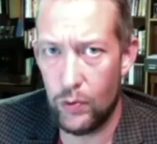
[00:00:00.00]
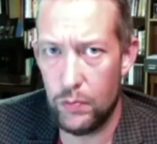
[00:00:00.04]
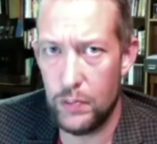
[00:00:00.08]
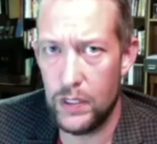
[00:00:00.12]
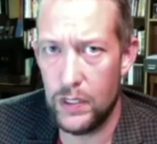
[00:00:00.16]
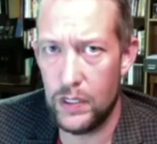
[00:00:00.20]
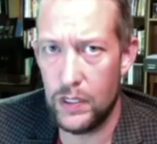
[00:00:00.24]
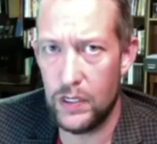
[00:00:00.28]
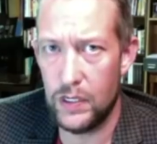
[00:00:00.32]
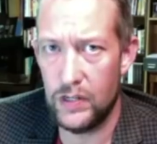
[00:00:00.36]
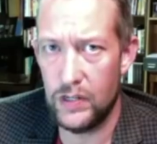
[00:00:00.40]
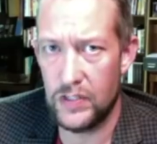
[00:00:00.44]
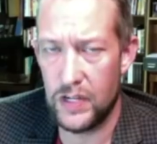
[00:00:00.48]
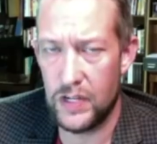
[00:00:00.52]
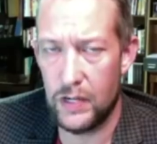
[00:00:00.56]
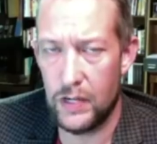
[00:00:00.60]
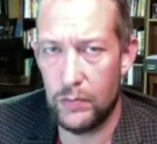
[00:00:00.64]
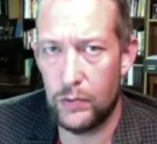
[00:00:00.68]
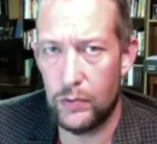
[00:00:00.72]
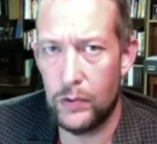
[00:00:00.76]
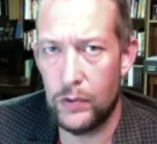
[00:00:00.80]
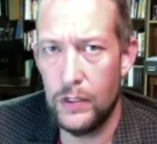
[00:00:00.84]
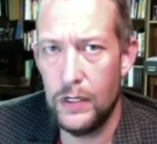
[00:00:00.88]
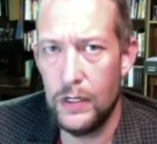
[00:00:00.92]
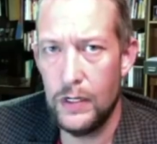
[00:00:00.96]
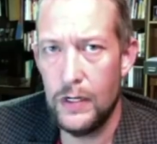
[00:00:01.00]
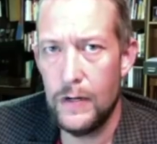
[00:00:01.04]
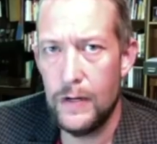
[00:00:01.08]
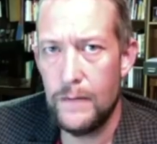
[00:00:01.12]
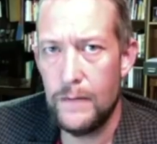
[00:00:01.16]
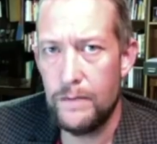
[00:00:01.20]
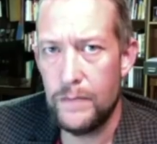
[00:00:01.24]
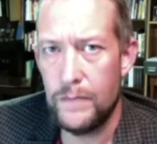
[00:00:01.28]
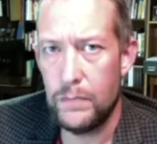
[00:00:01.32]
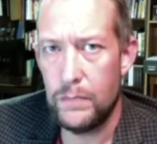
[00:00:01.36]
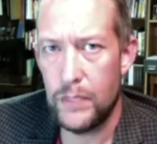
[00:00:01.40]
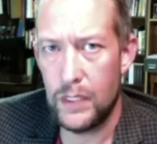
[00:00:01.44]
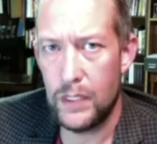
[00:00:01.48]
be a good example.
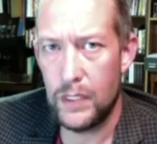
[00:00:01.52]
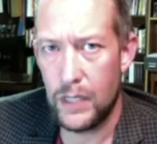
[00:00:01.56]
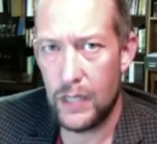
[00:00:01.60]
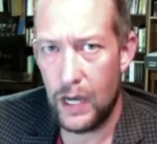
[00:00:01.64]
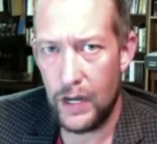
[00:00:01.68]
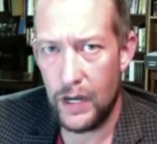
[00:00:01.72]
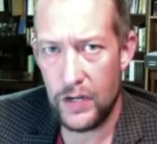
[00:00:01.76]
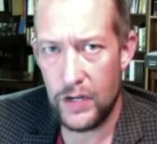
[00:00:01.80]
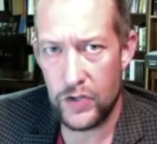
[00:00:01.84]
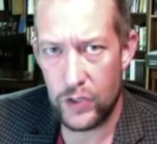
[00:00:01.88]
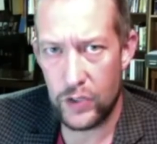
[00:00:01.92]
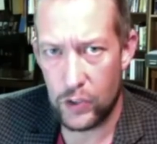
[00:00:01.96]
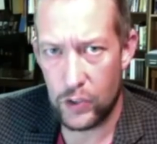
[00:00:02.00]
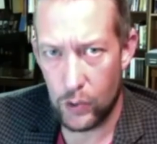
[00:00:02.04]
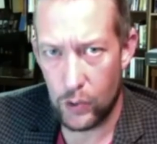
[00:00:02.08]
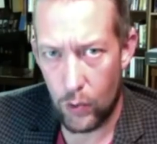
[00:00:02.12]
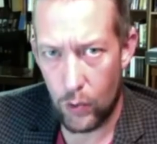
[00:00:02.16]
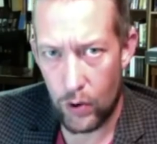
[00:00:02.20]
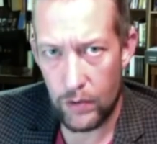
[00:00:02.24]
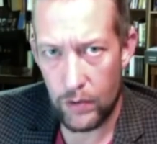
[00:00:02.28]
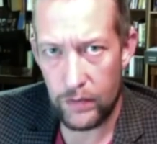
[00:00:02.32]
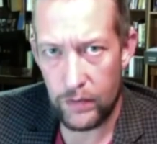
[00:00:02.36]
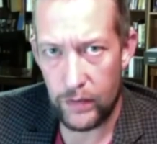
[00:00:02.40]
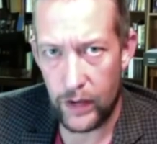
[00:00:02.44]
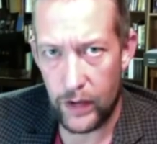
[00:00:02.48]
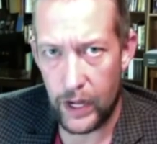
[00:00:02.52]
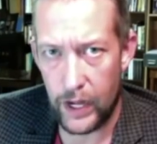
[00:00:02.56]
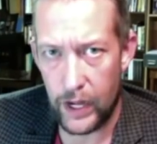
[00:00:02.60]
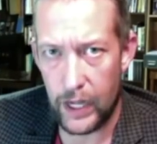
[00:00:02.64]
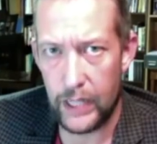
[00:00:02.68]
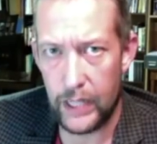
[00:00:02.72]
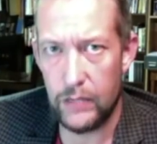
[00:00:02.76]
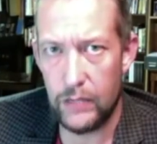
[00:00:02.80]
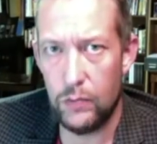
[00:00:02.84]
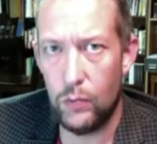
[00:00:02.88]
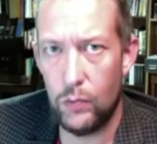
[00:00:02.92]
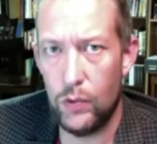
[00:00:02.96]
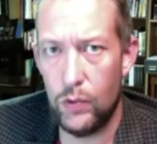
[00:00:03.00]
But God is
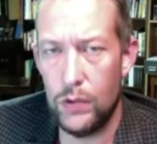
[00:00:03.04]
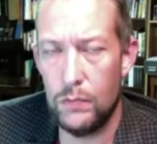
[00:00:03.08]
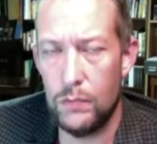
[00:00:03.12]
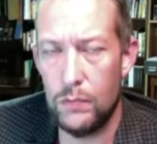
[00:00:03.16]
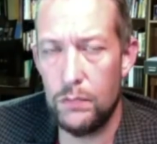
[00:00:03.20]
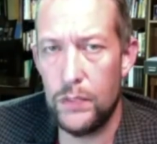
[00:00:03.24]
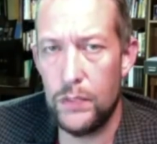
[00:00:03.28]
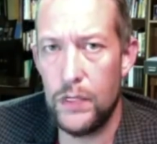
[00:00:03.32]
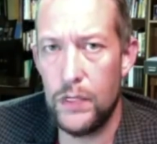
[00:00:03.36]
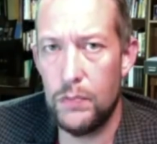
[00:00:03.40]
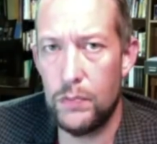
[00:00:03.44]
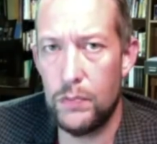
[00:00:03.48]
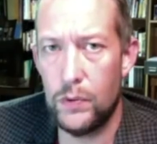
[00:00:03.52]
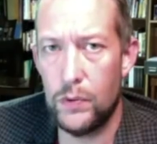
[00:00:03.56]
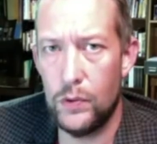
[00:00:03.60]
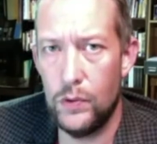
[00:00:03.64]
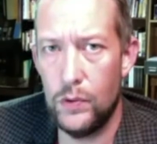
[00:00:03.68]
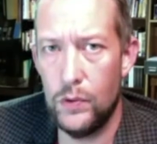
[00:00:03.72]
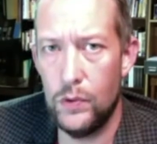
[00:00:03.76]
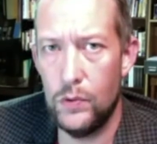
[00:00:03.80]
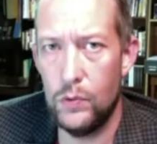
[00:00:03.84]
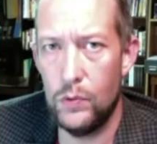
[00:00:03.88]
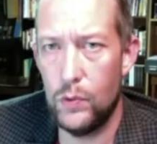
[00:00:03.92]
glorified when people who